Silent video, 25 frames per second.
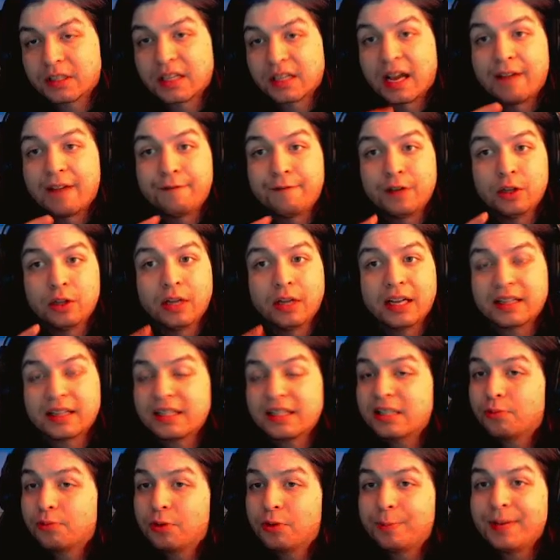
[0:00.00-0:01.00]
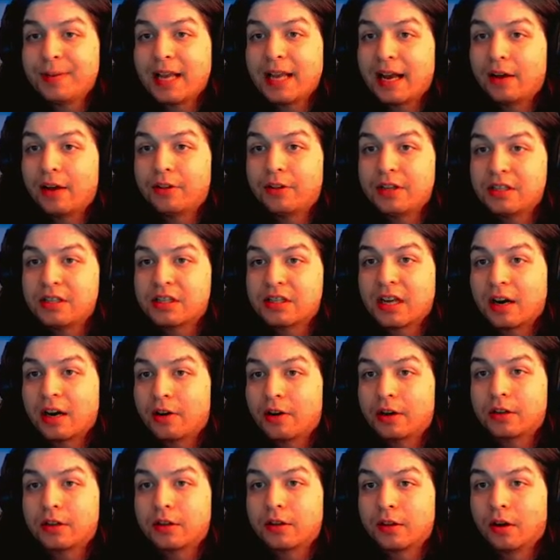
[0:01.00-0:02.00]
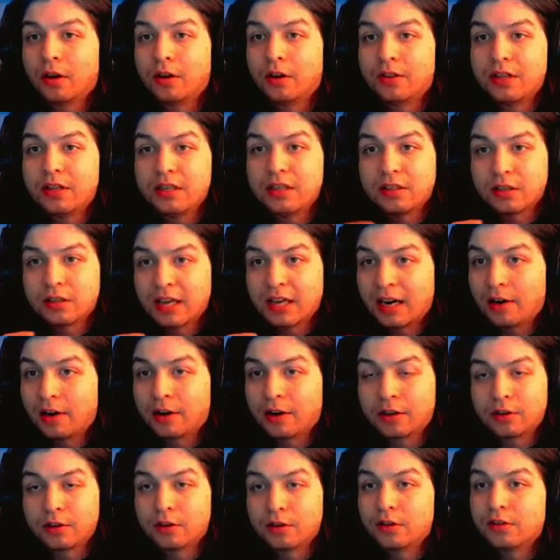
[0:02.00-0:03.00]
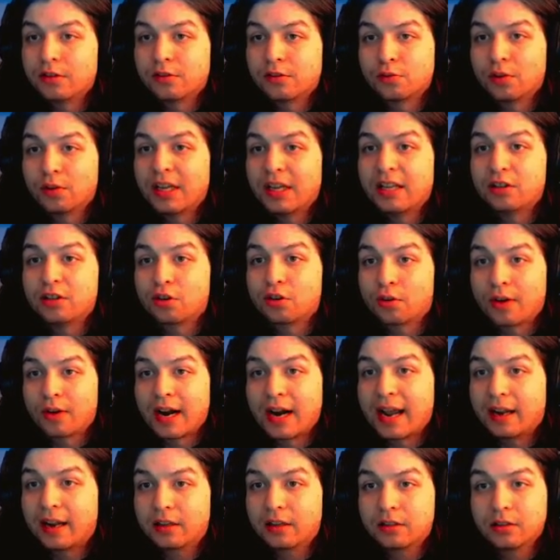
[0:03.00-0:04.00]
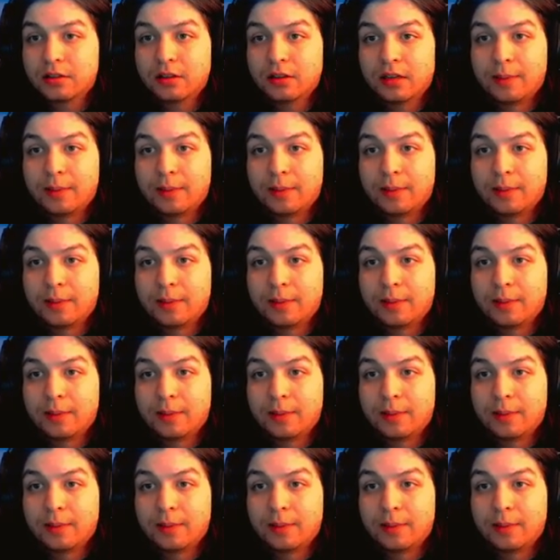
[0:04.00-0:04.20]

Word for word: I feel like these would be how these characters interact.